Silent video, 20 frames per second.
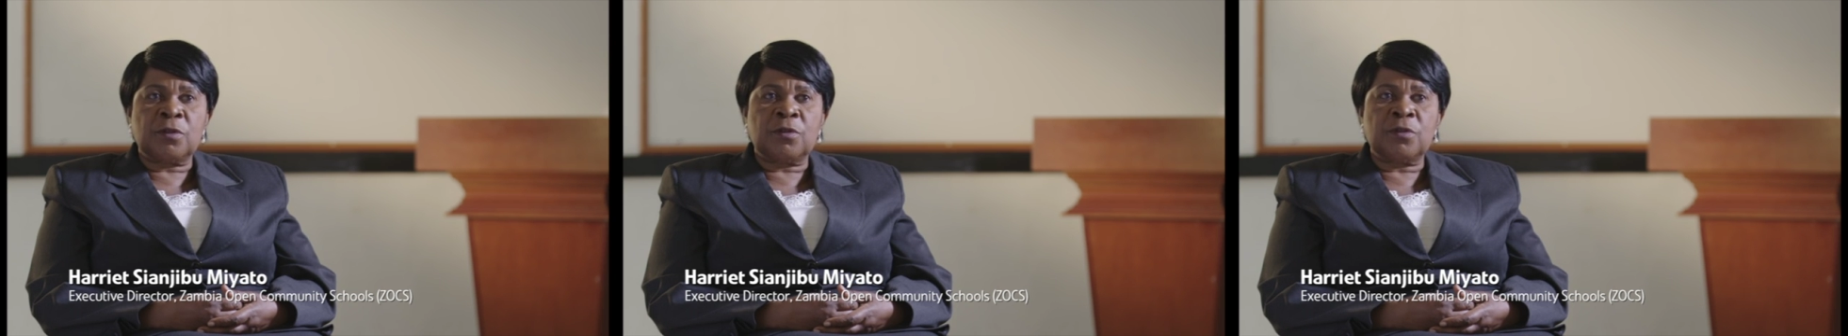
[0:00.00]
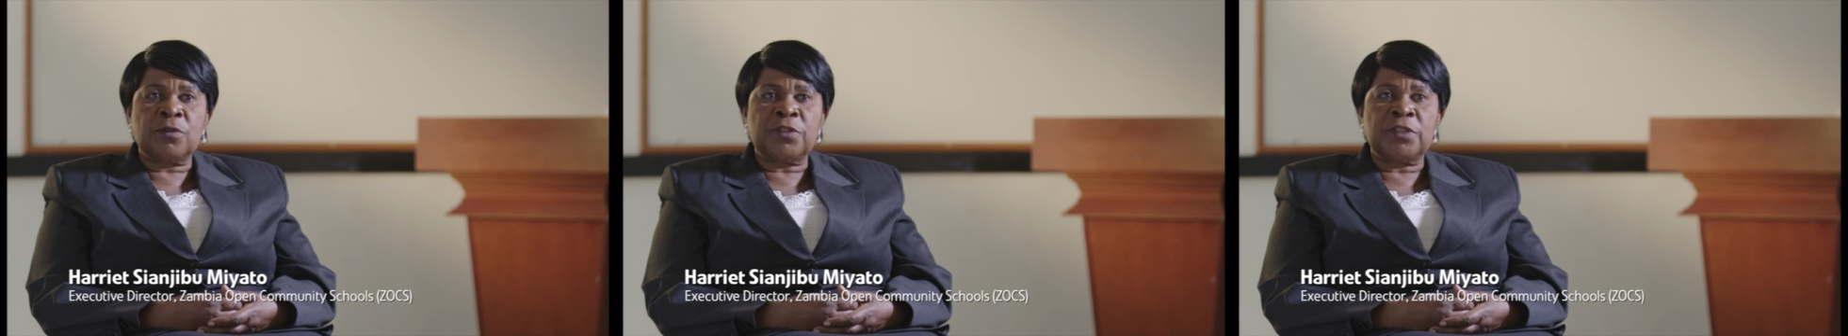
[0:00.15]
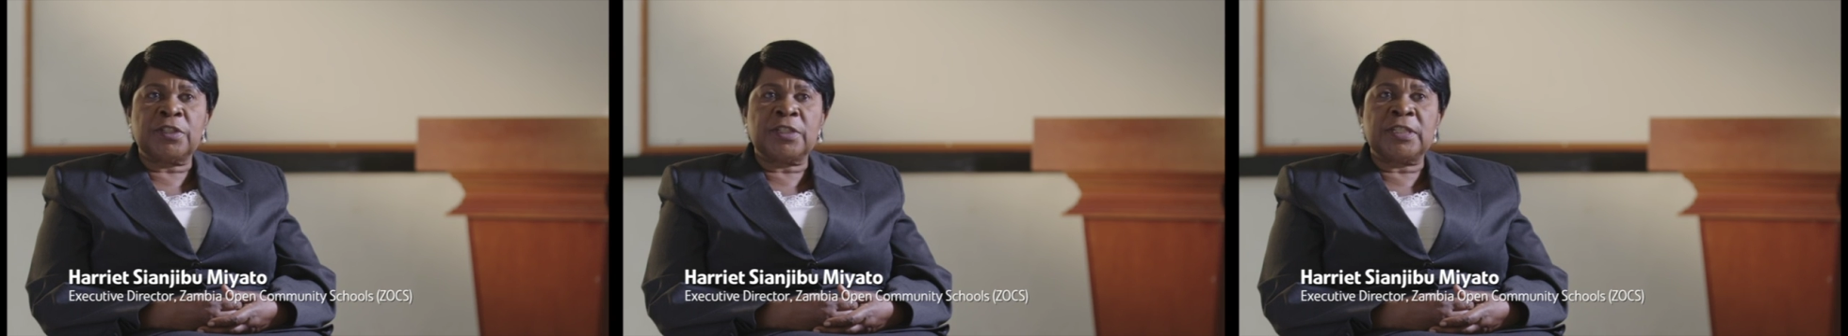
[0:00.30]

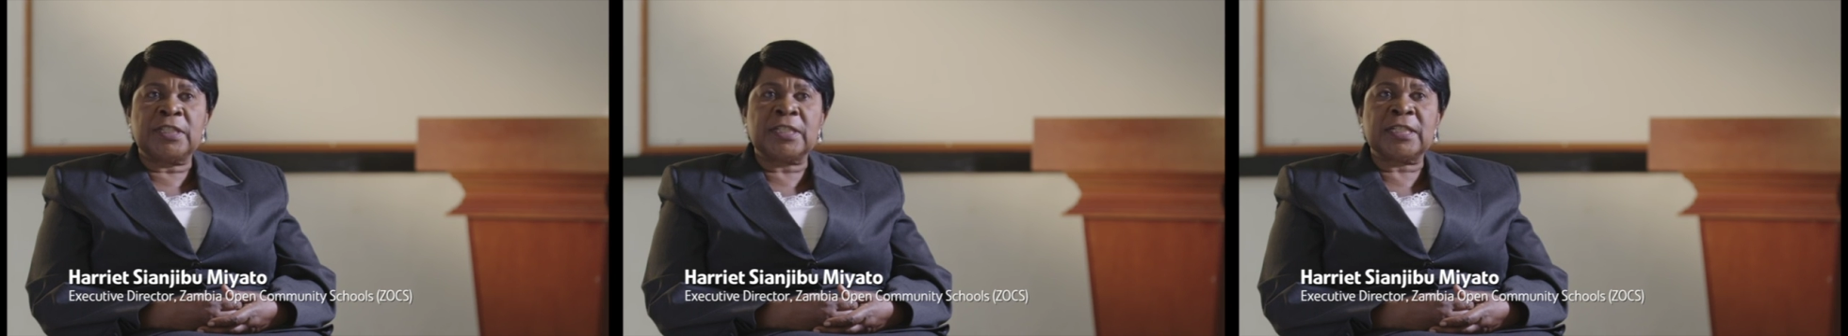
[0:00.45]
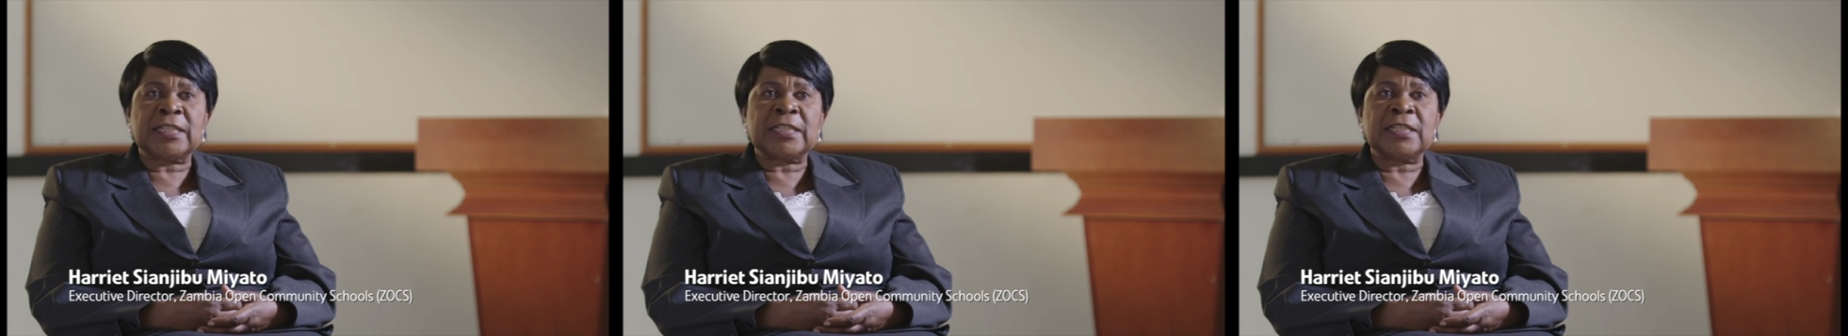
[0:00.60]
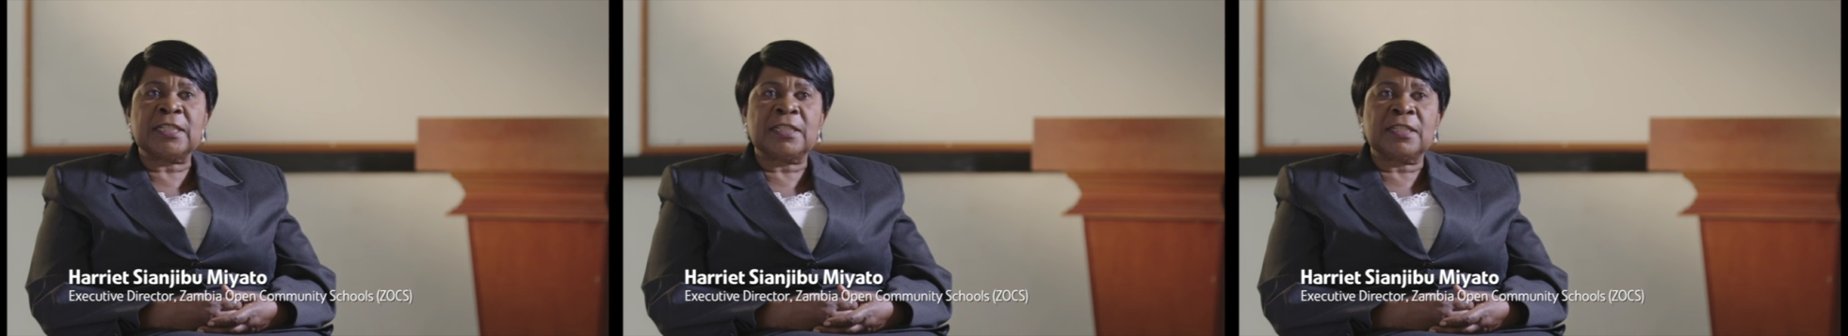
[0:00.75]
called
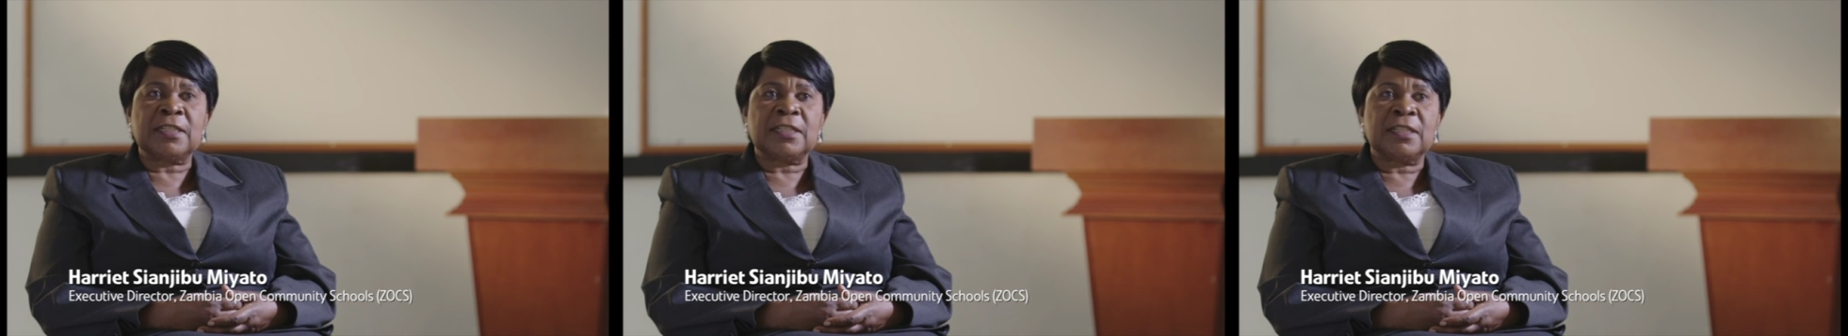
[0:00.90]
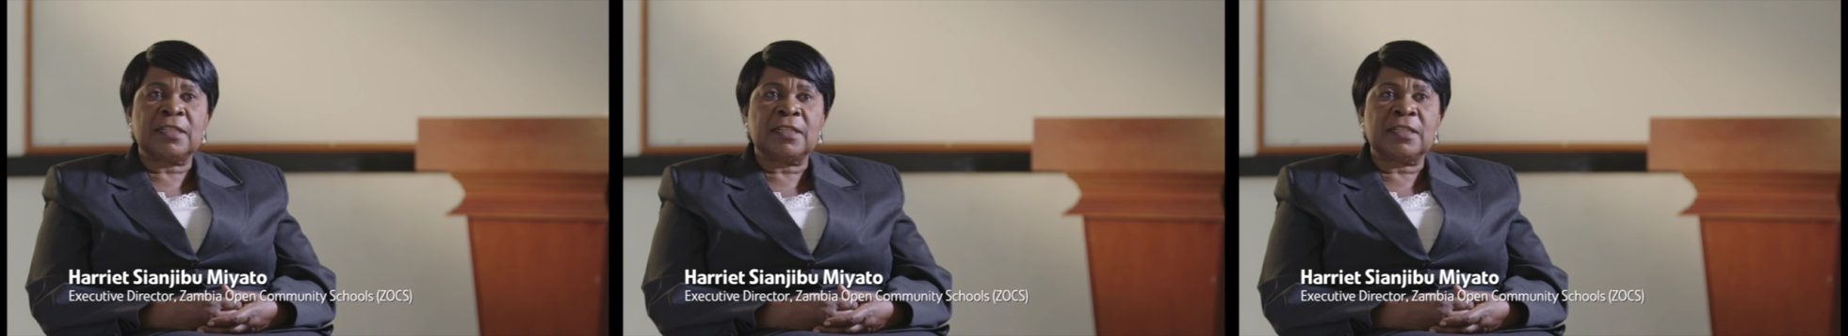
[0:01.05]
Deakin